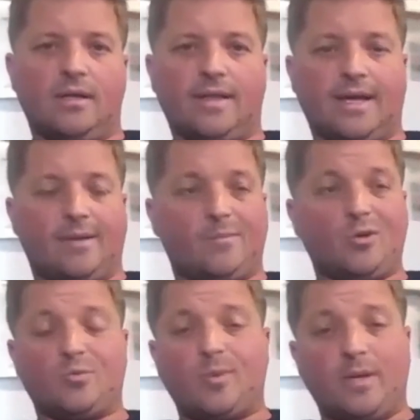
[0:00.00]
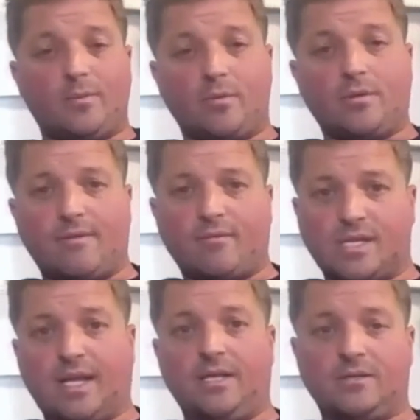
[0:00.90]
that most people will never
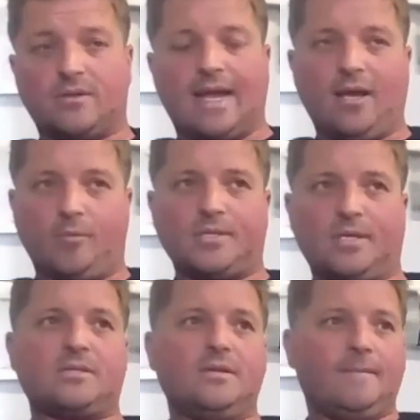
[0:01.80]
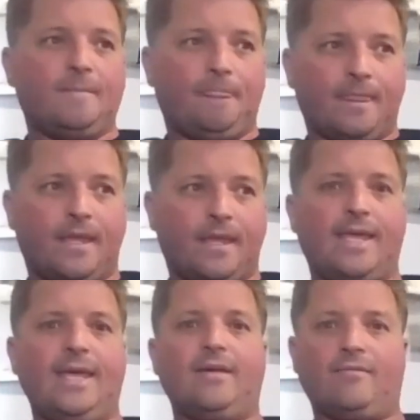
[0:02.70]
see. So that helps us
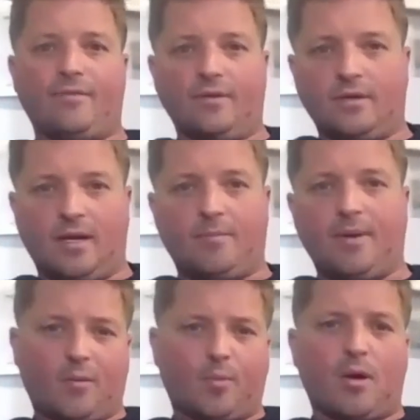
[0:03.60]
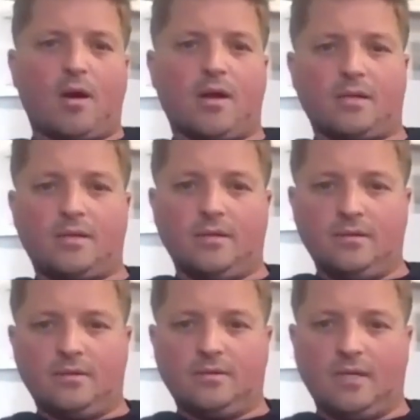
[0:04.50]
give a better product
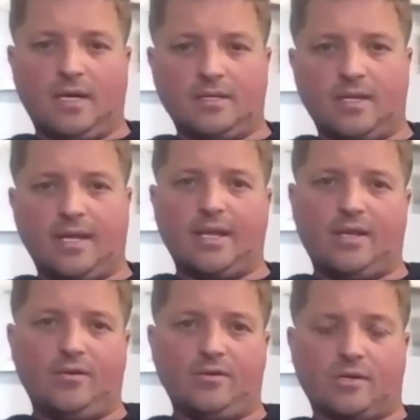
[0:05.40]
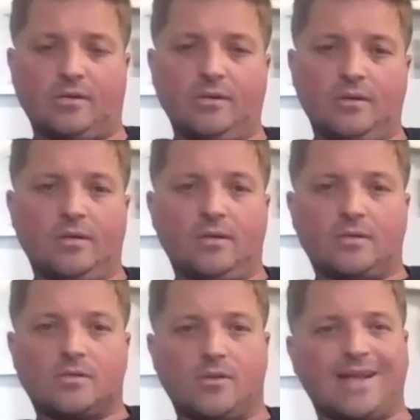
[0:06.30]
to the end user.
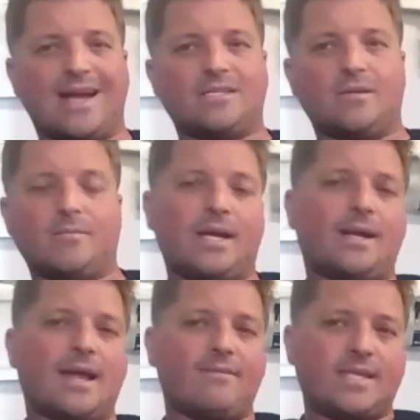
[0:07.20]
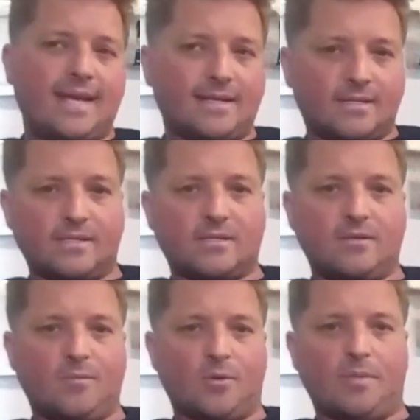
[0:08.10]
So the guys that might not have a data
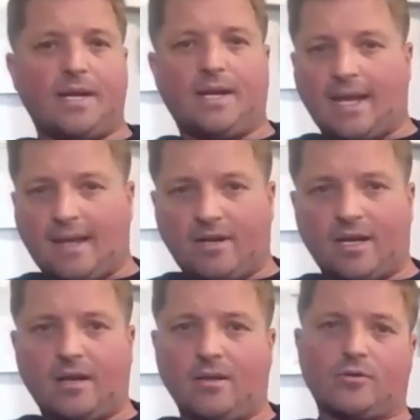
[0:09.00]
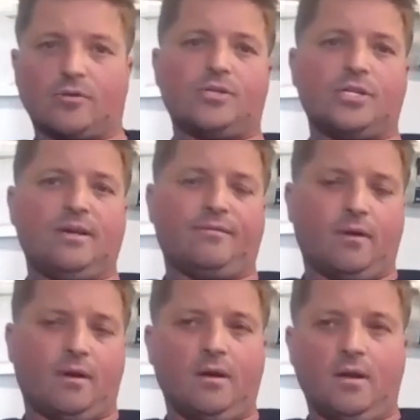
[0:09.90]
system or might not have a high dollar crew chief
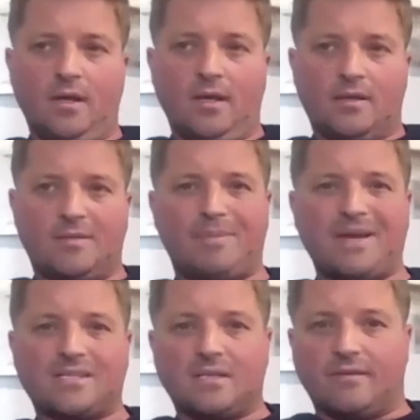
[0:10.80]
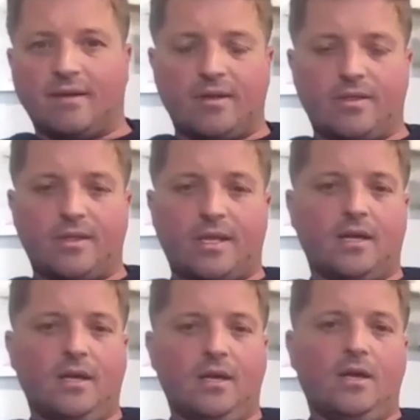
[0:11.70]
or the best of everything,
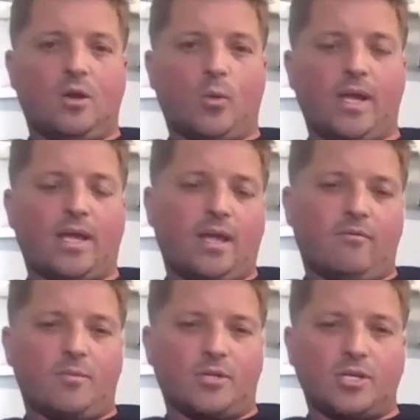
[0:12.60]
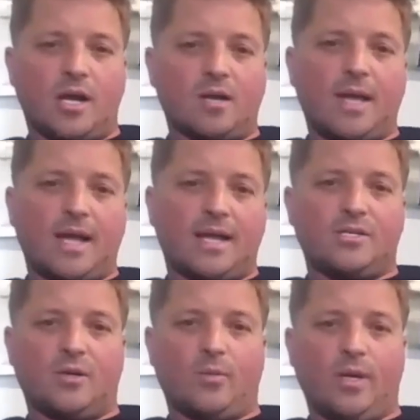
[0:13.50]
we can give them a shock
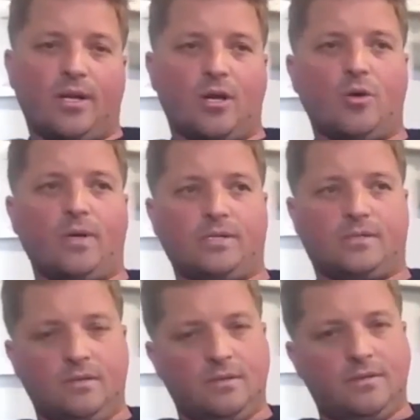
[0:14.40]
package that we know is